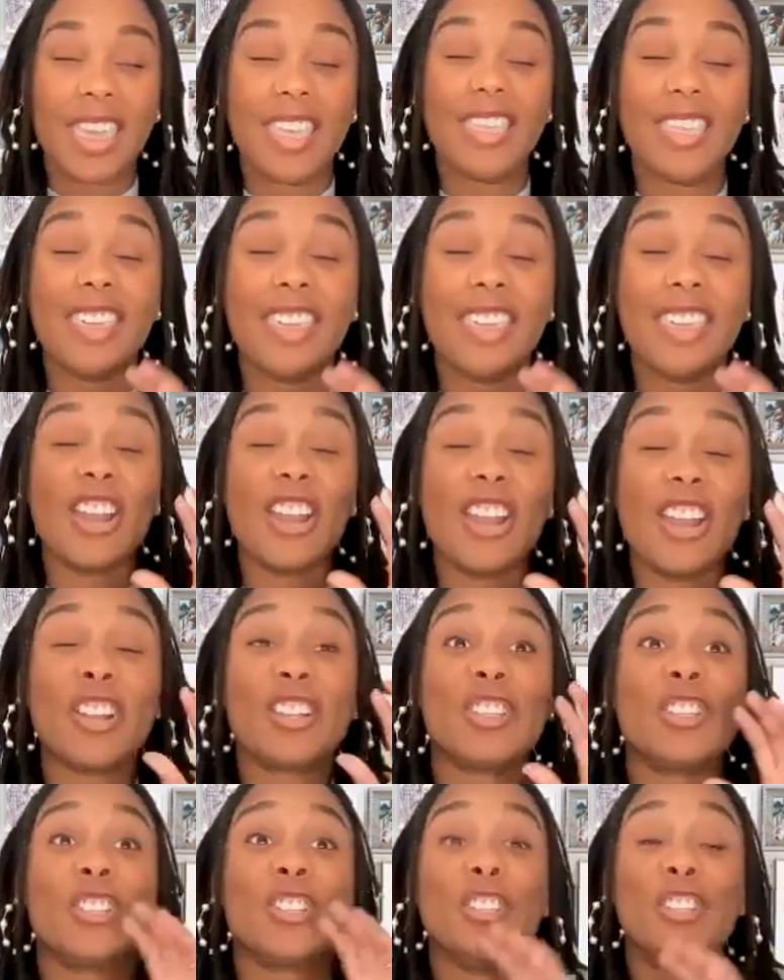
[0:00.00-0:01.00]
There are
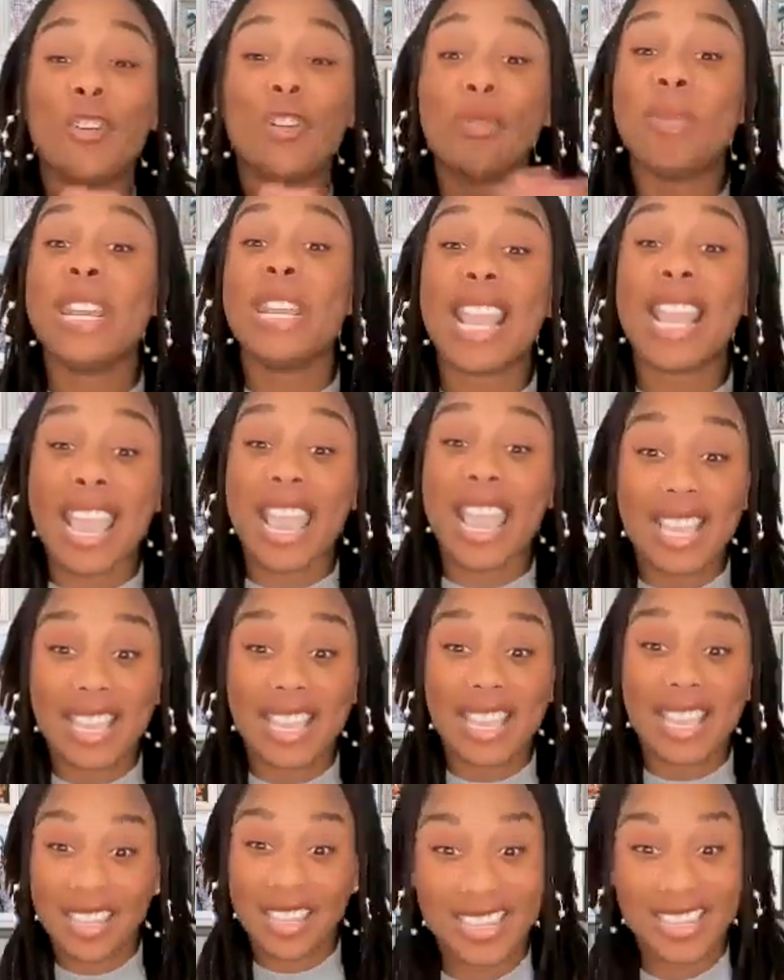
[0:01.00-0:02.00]
so many
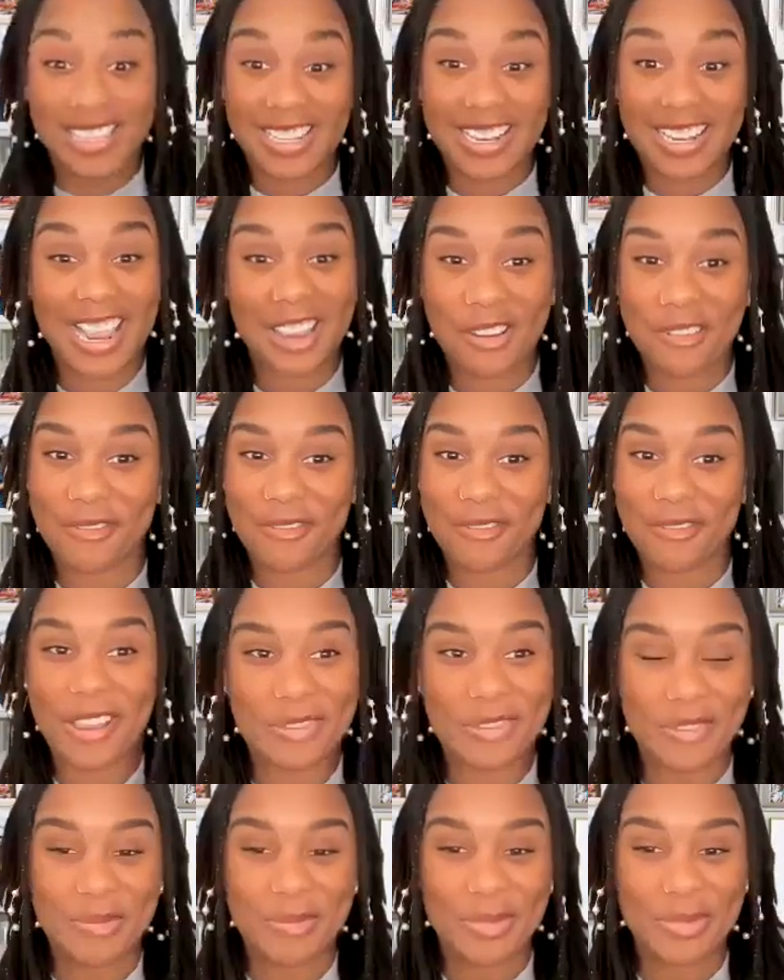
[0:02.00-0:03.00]
accolades that I could run
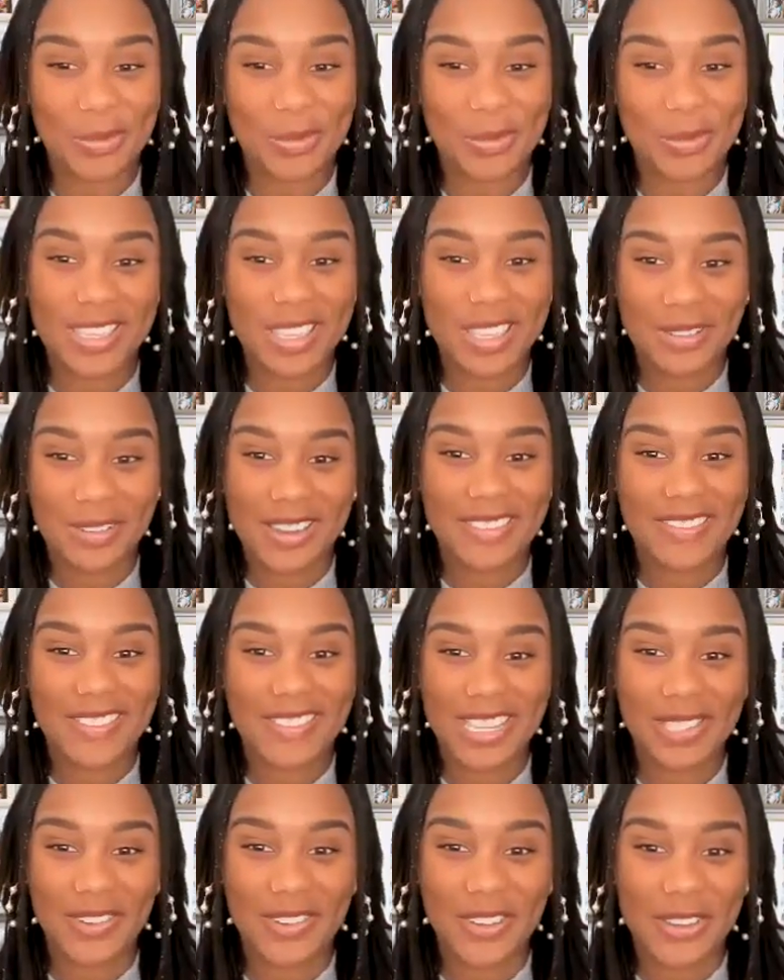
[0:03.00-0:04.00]
through between the three of
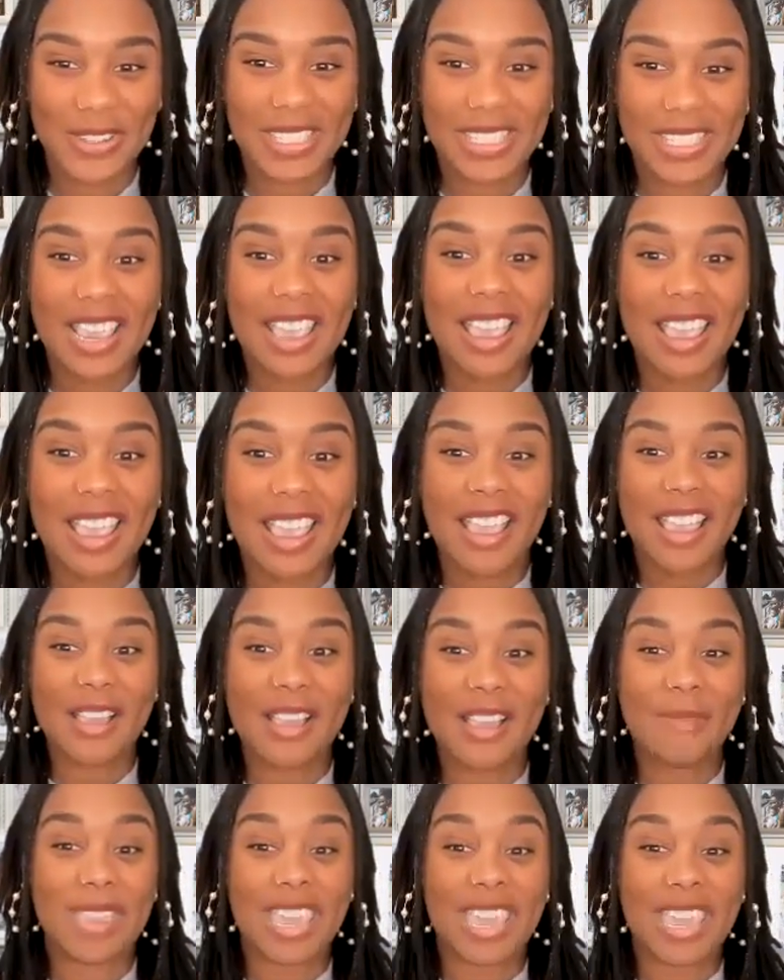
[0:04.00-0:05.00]
these folks.
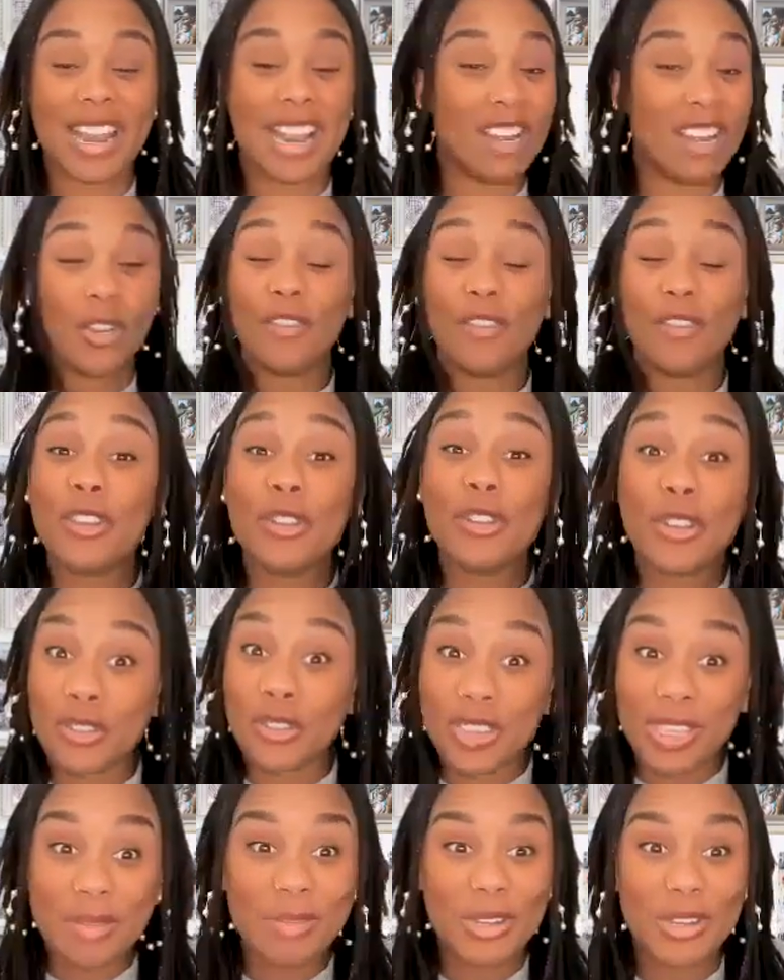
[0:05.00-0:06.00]
And I know if you know
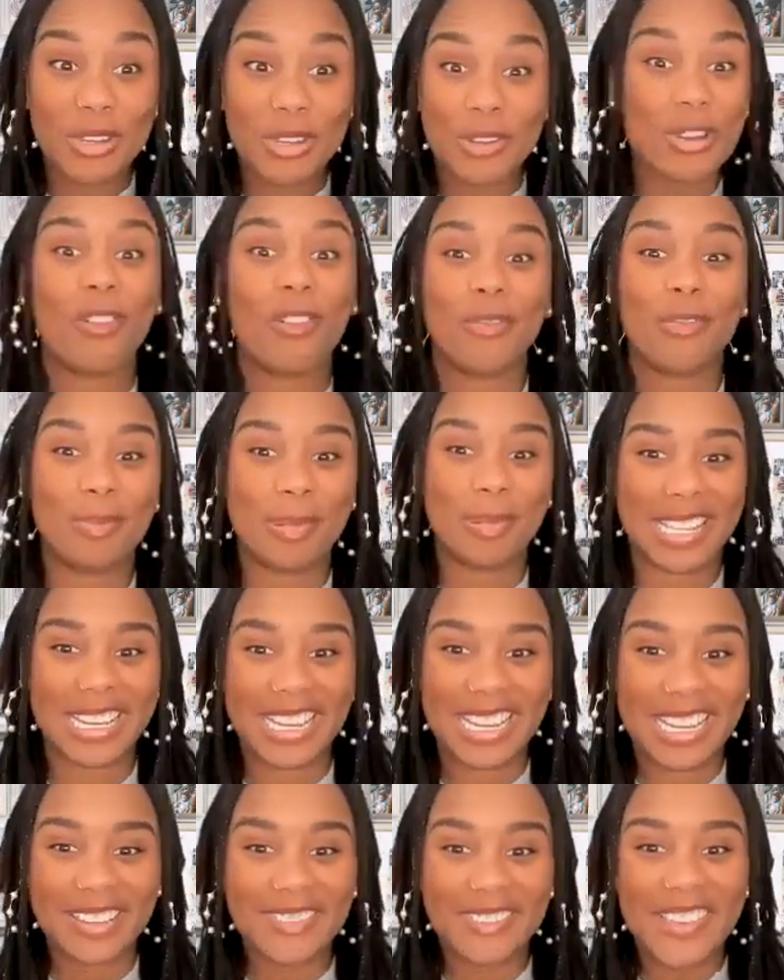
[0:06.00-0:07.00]
them, you know of
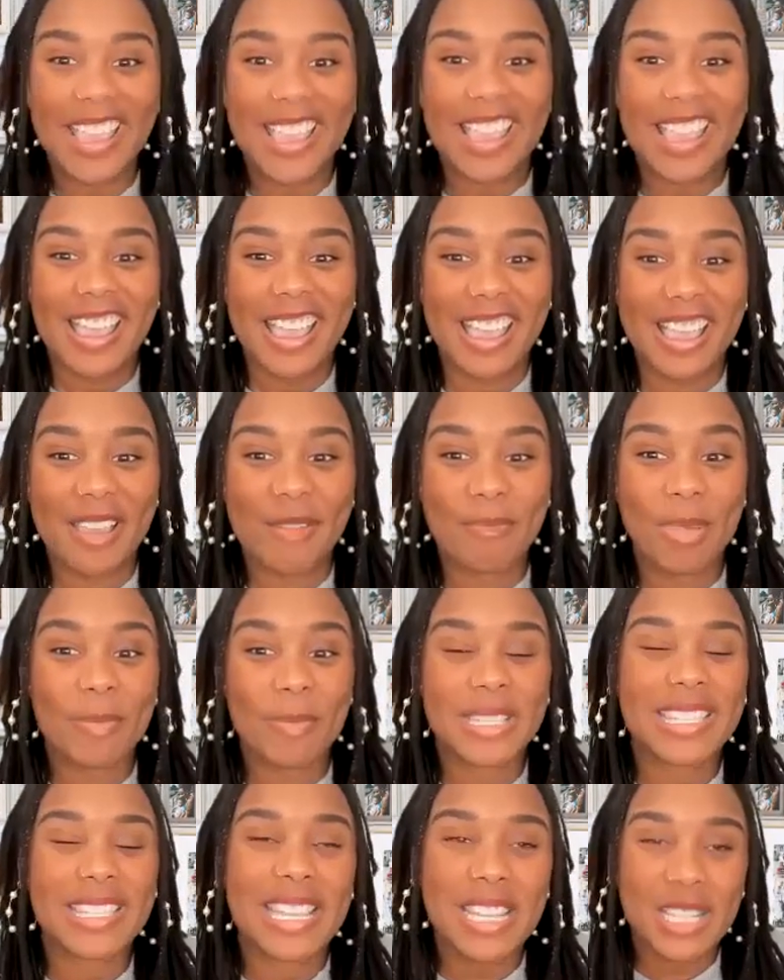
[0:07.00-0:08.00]
plenty. But
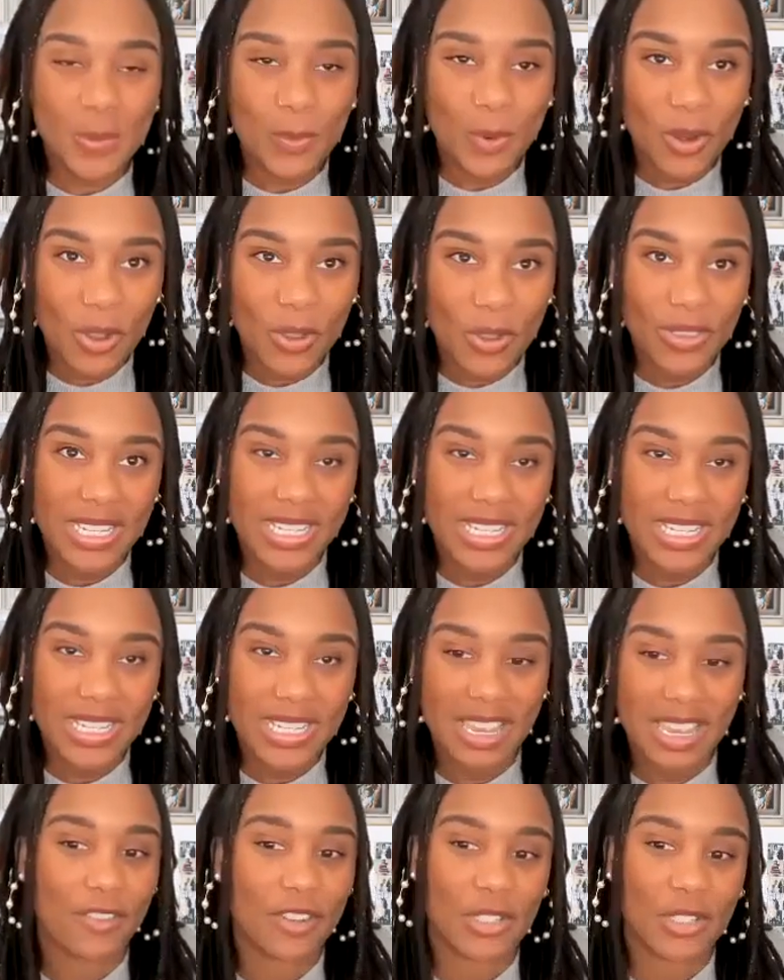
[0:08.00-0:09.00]
since we're only
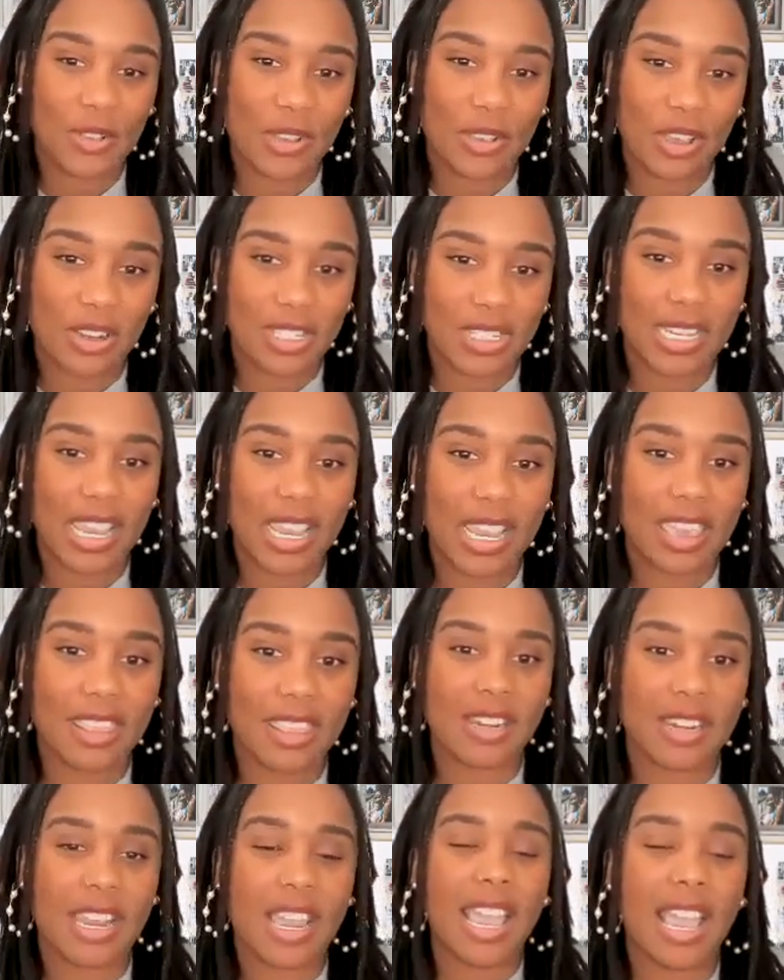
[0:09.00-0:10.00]
together for so long
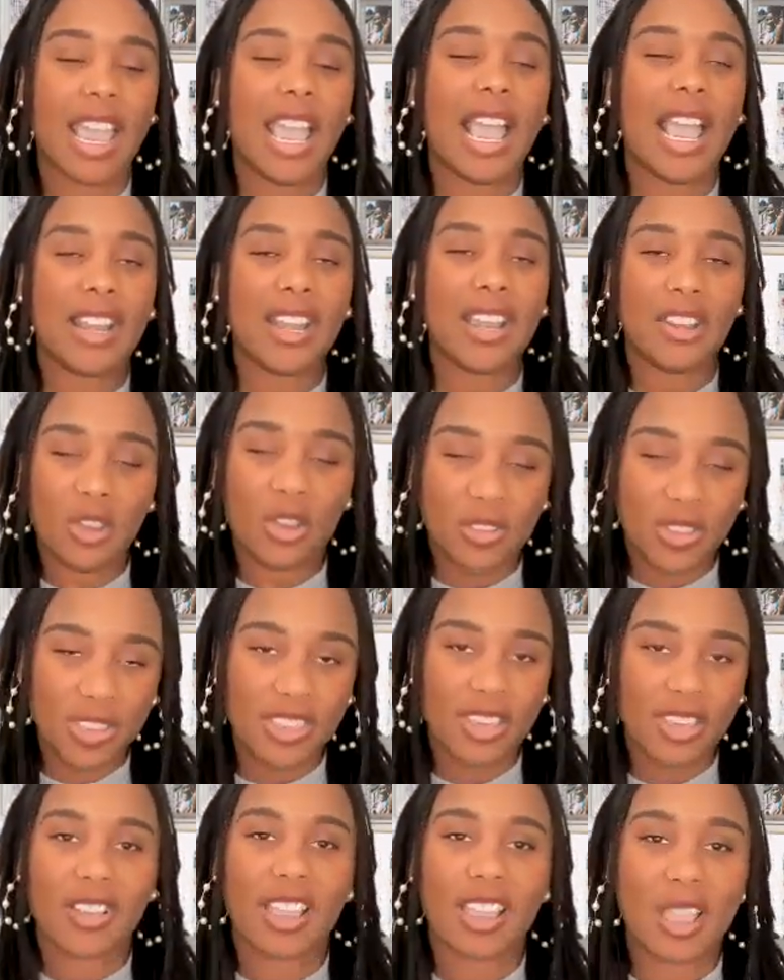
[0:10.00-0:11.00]
together, I know that
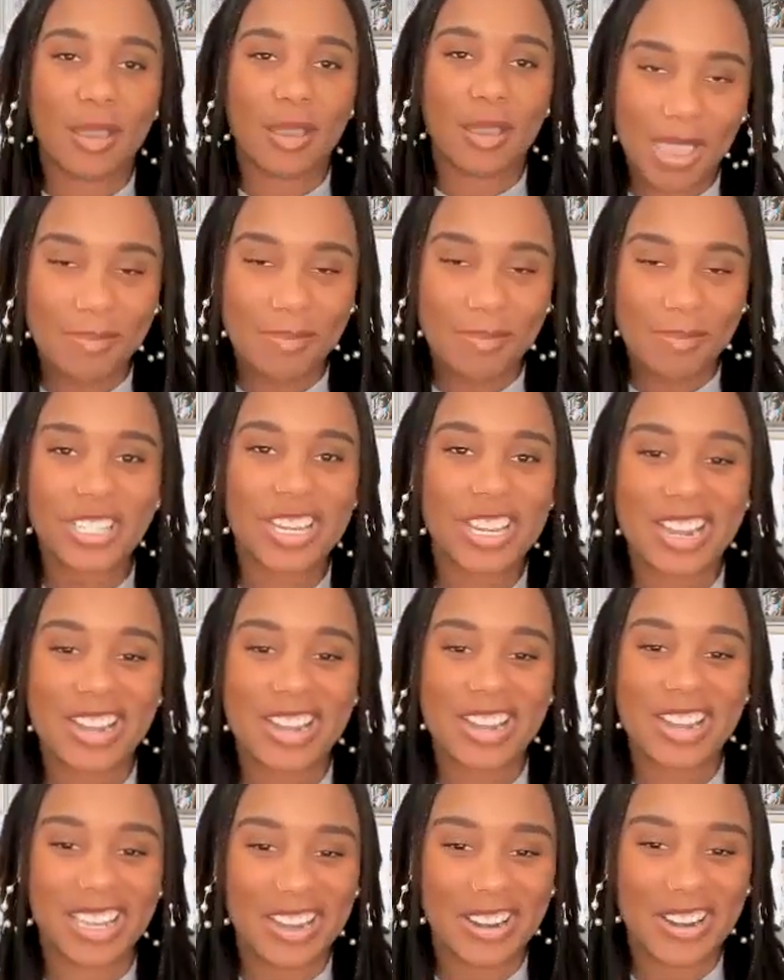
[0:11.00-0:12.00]
they'll come up
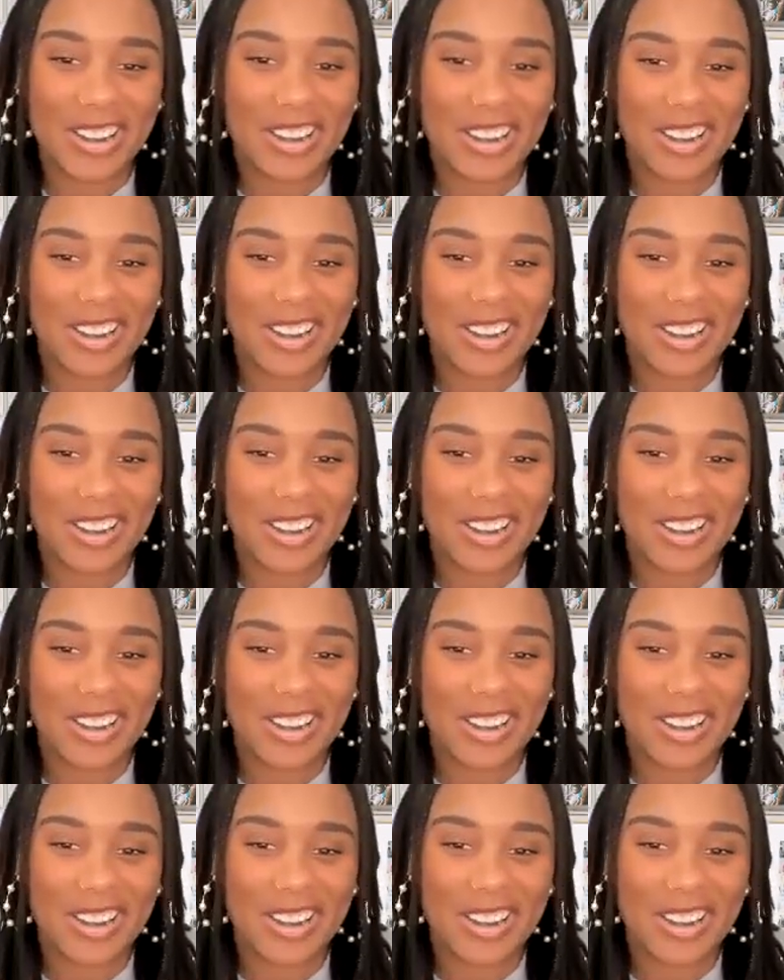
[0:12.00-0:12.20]
generically in our